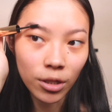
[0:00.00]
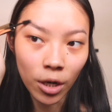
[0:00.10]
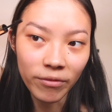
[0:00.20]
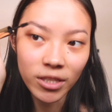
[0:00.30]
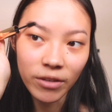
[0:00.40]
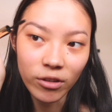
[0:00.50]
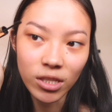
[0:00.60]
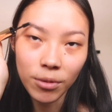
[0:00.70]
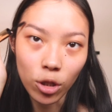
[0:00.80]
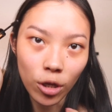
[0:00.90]
And obviously, if you
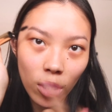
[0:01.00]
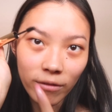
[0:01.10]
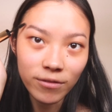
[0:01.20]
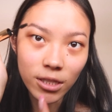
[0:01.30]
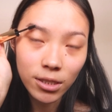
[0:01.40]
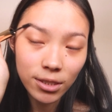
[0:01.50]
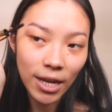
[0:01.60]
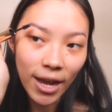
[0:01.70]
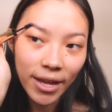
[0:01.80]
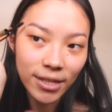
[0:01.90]
see me looking off the
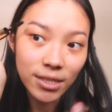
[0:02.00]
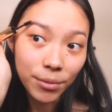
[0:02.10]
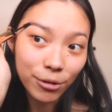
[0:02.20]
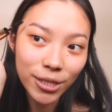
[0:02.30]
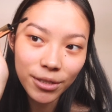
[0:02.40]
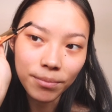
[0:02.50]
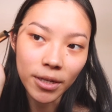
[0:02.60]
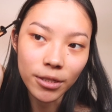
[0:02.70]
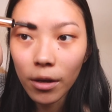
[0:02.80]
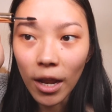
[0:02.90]
side, it's a mirror.
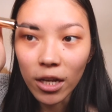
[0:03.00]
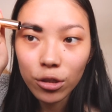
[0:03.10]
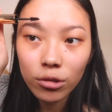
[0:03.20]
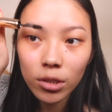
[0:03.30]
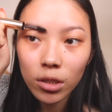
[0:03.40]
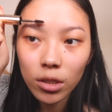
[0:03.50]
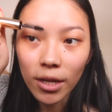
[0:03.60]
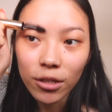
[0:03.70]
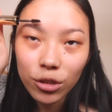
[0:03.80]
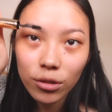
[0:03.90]
But natural
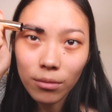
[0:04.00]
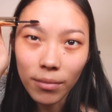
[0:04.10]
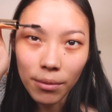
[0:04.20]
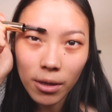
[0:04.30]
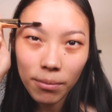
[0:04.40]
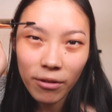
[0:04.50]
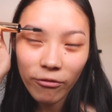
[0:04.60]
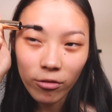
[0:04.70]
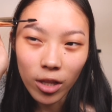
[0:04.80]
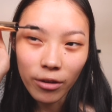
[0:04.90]
and maybe a bit
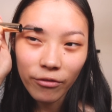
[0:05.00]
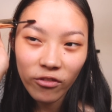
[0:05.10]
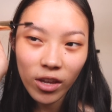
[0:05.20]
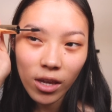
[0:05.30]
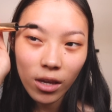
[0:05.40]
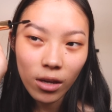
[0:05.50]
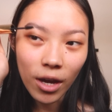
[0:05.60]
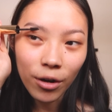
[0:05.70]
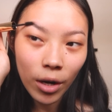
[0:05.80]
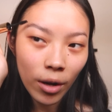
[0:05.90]
fluffy.
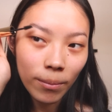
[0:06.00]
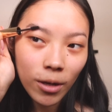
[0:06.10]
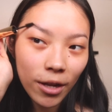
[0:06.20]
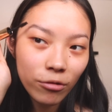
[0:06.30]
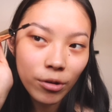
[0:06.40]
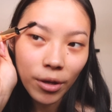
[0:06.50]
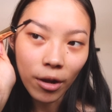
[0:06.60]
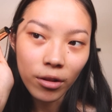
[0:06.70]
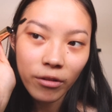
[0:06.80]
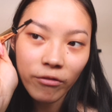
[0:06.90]
I don't know. I'm kind of growing
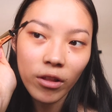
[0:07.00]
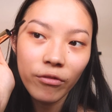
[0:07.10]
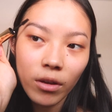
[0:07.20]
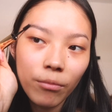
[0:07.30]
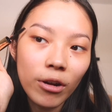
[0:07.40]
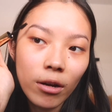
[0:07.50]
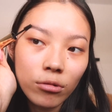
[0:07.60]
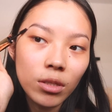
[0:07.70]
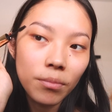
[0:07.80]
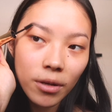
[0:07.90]
out of the fluffy
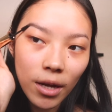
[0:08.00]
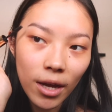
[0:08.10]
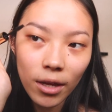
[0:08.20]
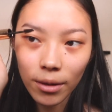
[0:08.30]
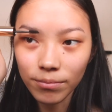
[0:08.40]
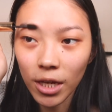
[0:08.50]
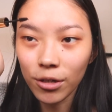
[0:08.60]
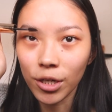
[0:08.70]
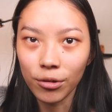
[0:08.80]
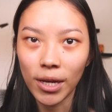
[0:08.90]
brows a bit. I
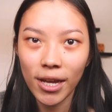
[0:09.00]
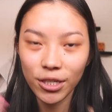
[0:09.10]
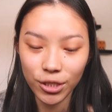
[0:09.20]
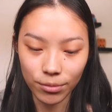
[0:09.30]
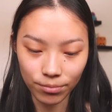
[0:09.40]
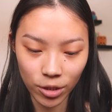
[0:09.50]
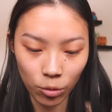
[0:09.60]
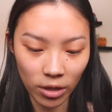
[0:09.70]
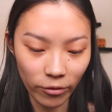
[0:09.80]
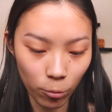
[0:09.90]
don't know. I kind of just do
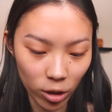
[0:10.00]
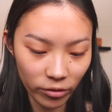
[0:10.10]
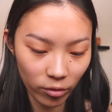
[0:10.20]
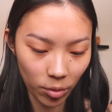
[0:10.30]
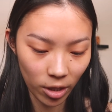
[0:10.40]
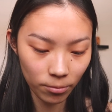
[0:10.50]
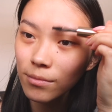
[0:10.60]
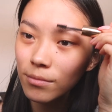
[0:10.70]
whatever works for me.